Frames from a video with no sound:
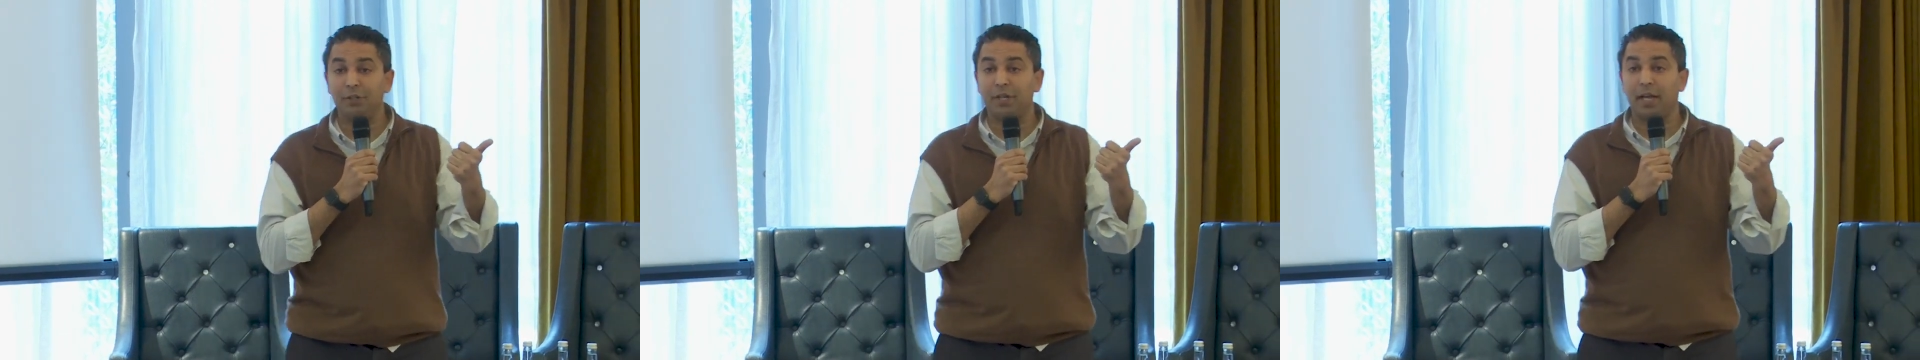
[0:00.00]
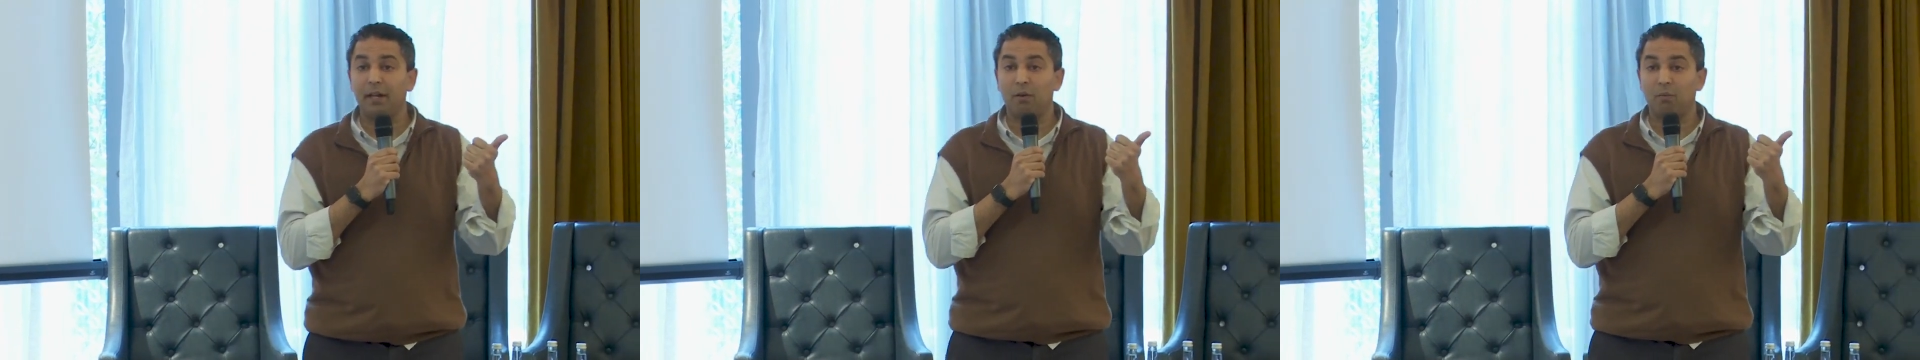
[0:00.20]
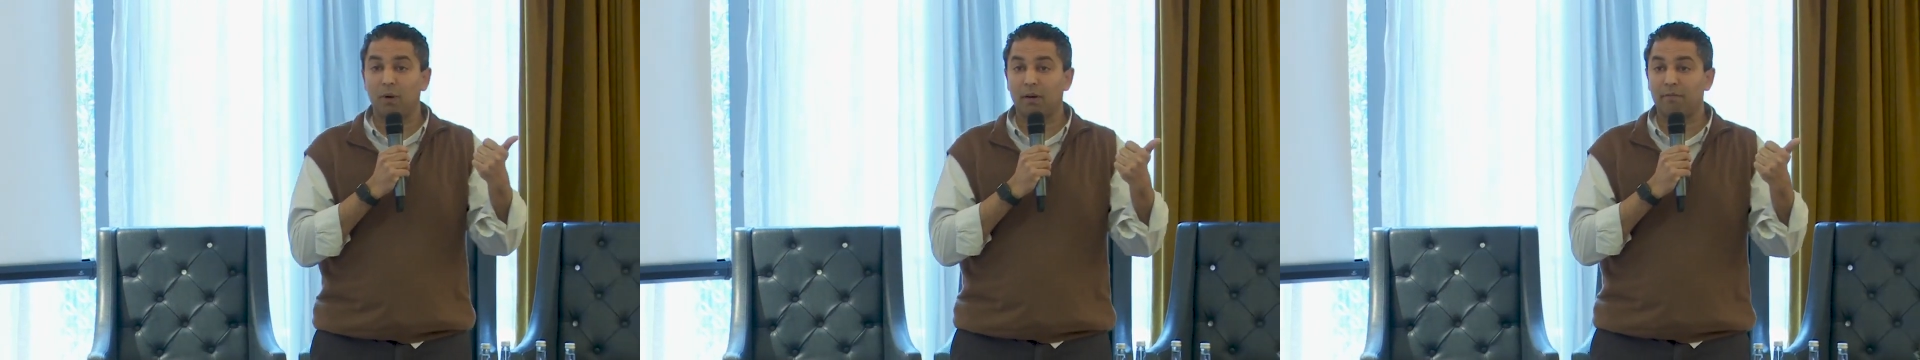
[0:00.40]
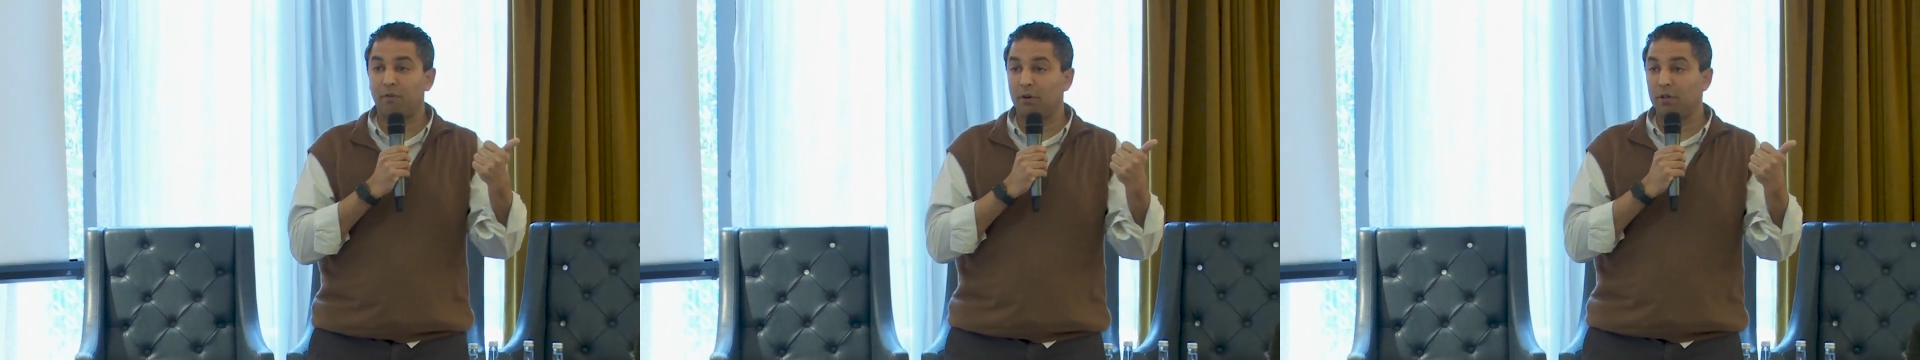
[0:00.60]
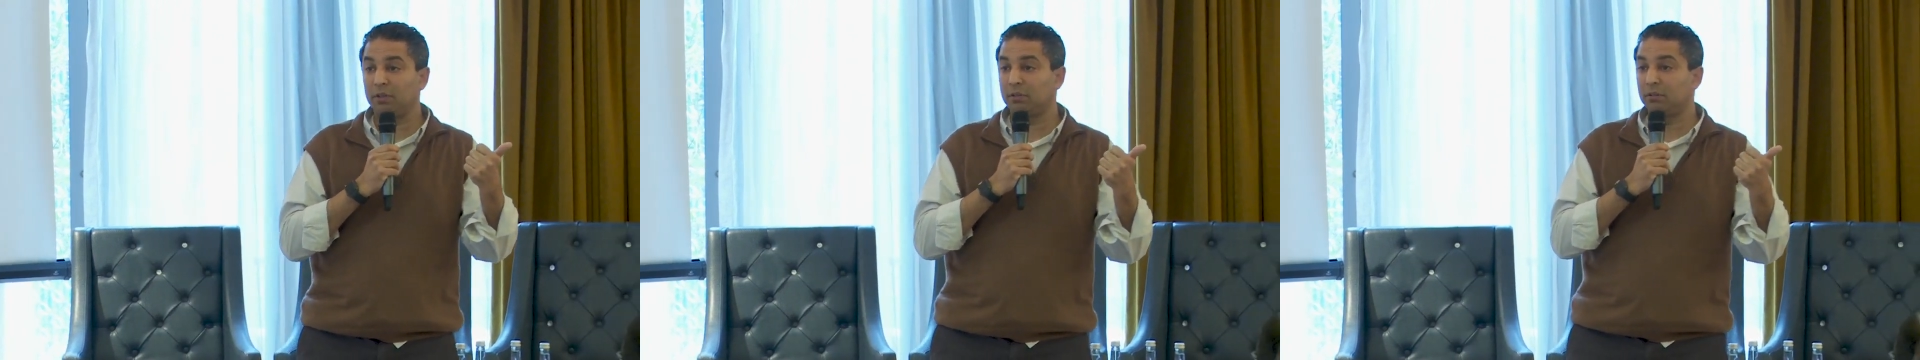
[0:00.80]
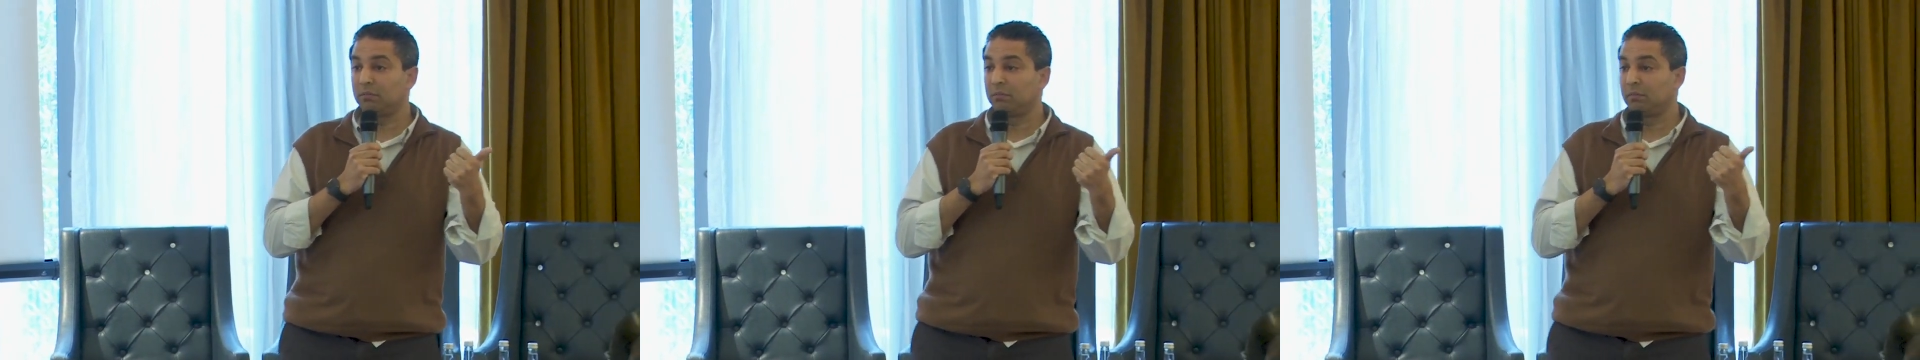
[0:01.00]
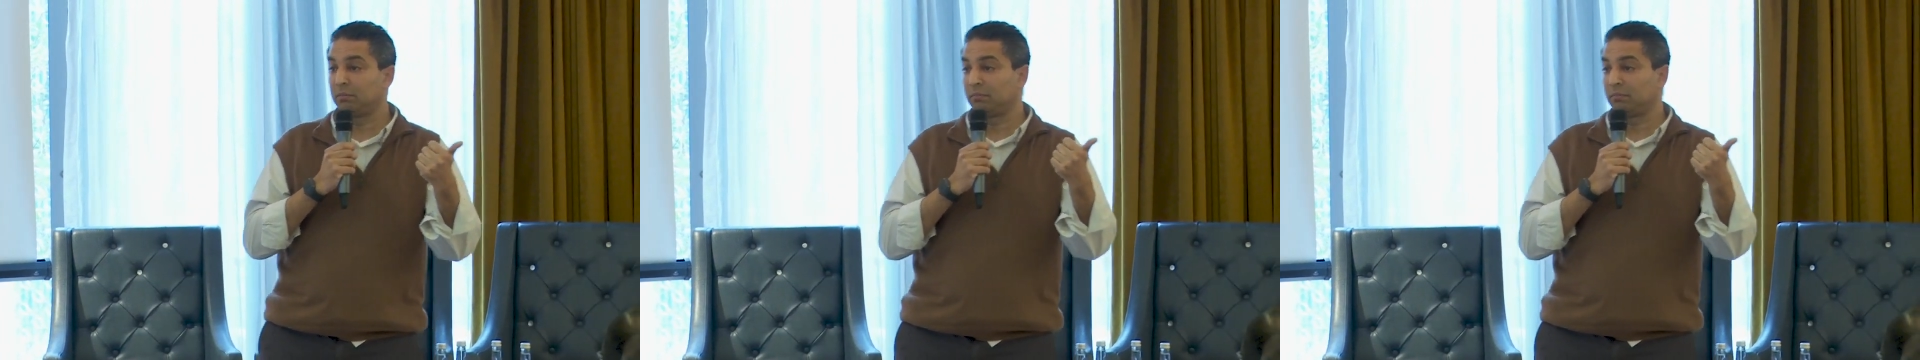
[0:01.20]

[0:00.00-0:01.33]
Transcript: educated workforce,